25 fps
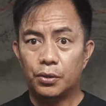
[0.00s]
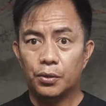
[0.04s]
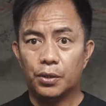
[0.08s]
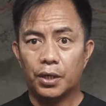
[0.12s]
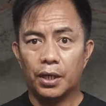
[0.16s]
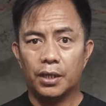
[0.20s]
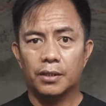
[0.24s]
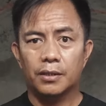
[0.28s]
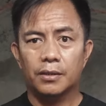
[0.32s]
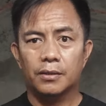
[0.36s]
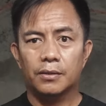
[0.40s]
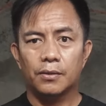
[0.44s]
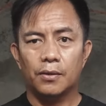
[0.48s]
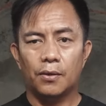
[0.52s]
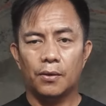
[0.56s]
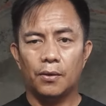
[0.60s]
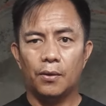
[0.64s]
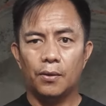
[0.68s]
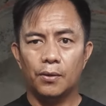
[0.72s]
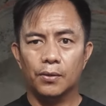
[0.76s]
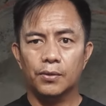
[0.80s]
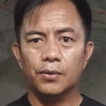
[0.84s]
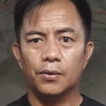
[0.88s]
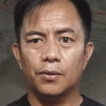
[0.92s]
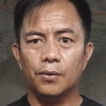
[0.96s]
you can
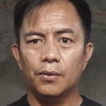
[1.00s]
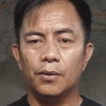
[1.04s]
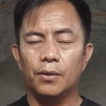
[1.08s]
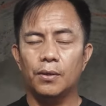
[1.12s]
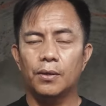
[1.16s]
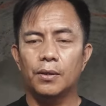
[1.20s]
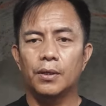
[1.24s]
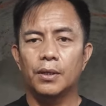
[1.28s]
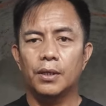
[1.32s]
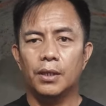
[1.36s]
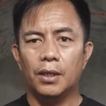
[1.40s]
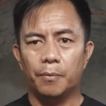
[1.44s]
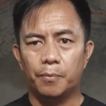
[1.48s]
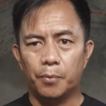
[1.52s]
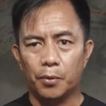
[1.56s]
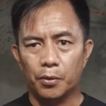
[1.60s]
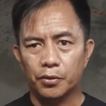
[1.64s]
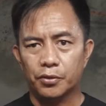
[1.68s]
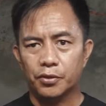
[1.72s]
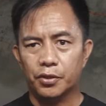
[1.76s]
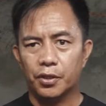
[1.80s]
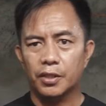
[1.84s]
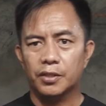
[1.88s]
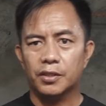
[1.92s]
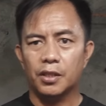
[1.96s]
also, if
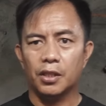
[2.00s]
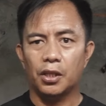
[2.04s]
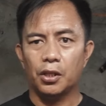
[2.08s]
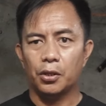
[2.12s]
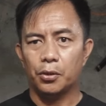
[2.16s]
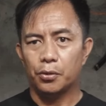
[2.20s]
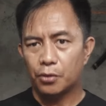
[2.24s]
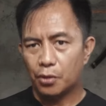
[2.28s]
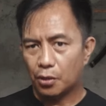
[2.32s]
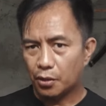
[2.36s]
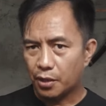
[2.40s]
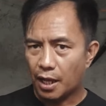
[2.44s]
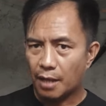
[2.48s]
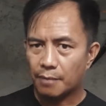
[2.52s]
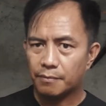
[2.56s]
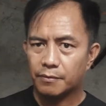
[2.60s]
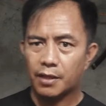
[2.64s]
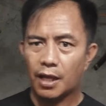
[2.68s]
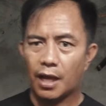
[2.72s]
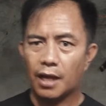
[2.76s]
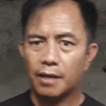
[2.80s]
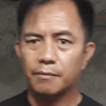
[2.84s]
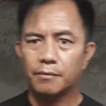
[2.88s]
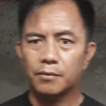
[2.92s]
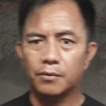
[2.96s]
you're interested and you don't
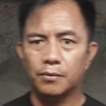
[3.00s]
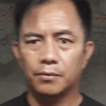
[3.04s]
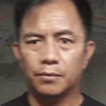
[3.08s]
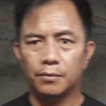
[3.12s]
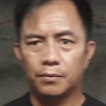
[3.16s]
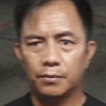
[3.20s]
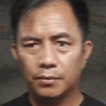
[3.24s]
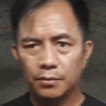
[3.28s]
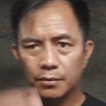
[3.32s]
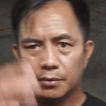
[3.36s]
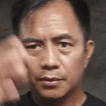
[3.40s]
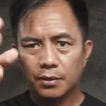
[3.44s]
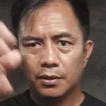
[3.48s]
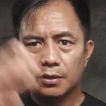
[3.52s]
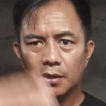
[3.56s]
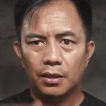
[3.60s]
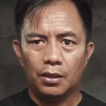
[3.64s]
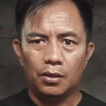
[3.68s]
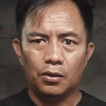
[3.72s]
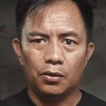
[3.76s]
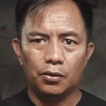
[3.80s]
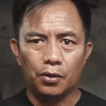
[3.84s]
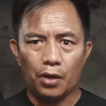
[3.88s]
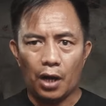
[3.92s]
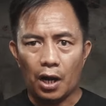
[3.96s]
have time to,
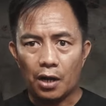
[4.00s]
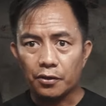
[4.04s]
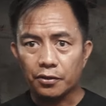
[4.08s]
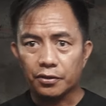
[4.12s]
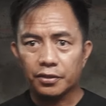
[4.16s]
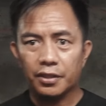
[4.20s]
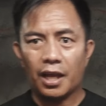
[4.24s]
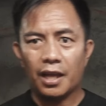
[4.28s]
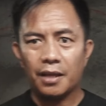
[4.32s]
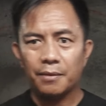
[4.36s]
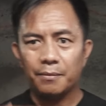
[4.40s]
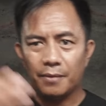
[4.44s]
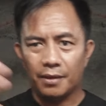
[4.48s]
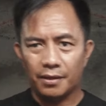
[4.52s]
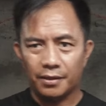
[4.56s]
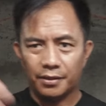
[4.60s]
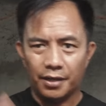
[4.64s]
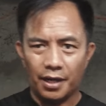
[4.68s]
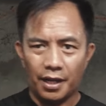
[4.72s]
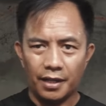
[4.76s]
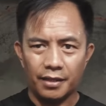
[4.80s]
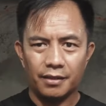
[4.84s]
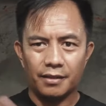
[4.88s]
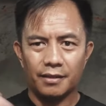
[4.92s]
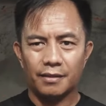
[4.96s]
or our time are
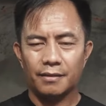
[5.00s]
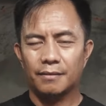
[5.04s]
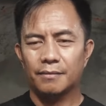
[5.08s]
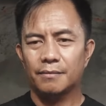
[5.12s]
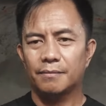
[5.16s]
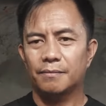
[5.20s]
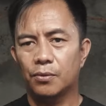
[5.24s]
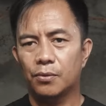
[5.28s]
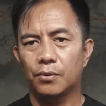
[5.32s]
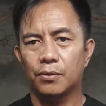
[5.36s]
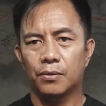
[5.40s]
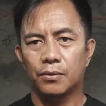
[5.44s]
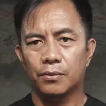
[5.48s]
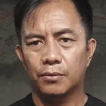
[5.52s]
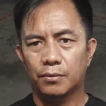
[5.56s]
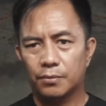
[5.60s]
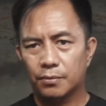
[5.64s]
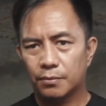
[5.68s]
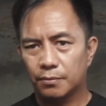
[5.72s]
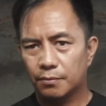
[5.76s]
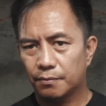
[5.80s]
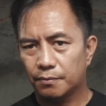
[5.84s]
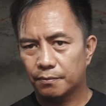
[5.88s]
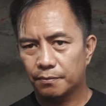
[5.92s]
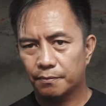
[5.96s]
not sure
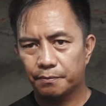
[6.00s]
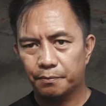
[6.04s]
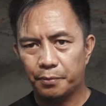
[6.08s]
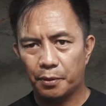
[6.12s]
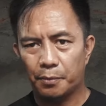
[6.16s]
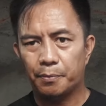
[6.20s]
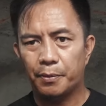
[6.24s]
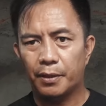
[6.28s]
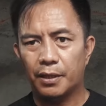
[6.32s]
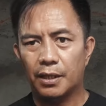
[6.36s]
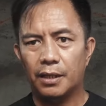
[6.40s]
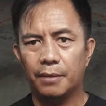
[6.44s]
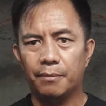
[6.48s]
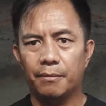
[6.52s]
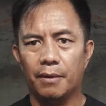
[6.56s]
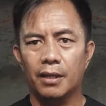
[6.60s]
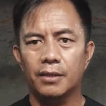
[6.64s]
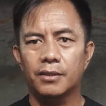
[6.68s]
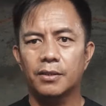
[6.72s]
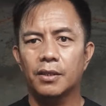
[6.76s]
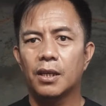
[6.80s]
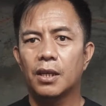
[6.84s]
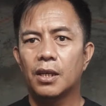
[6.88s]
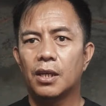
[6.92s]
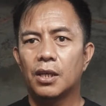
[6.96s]
perfectly
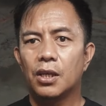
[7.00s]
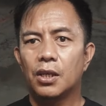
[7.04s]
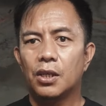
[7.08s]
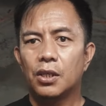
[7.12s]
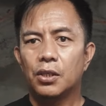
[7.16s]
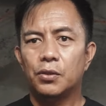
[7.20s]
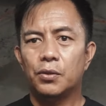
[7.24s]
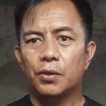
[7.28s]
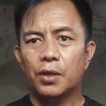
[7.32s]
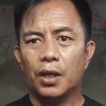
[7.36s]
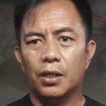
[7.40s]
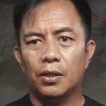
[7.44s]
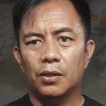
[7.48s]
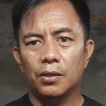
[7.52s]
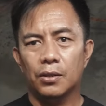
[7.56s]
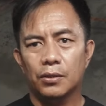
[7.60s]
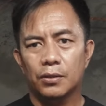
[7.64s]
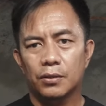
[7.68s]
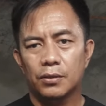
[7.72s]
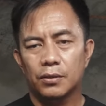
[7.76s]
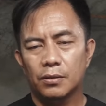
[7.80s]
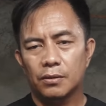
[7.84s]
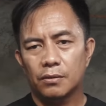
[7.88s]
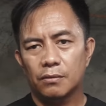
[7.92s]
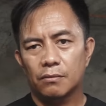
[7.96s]
much, you
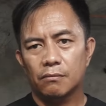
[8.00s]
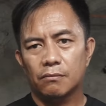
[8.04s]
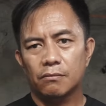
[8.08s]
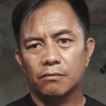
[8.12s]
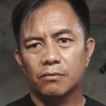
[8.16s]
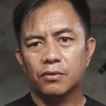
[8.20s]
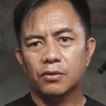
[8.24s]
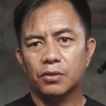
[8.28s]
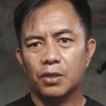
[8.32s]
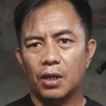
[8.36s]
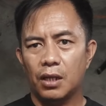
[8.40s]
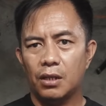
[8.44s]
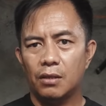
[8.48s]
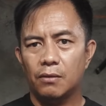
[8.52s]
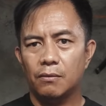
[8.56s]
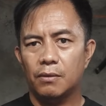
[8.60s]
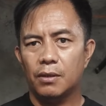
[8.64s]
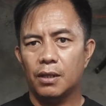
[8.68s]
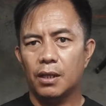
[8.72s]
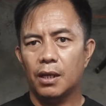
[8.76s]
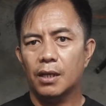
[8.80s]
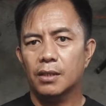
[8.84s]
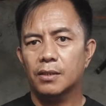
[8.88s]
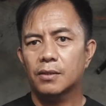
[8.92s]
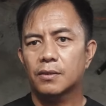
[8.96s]
can train
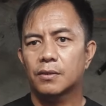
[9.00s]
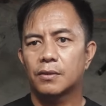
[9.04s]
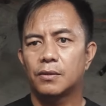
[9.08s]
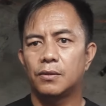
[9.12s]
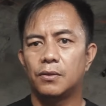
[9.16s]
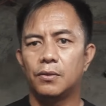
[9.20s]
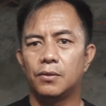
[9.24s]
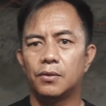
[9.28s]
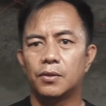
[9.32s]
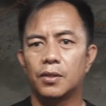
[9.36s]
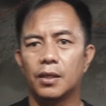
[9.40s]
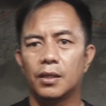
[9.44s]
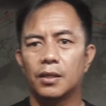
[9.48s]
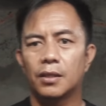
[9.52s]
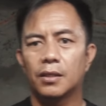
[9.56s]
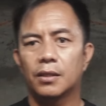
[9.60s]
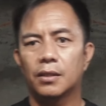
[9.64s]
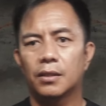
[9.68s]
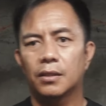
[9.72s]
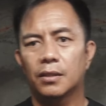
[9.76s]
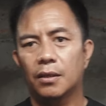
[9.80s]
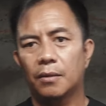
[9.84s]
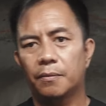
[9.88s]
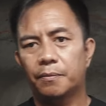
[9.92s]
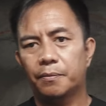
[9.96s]
with us
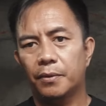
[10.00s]
using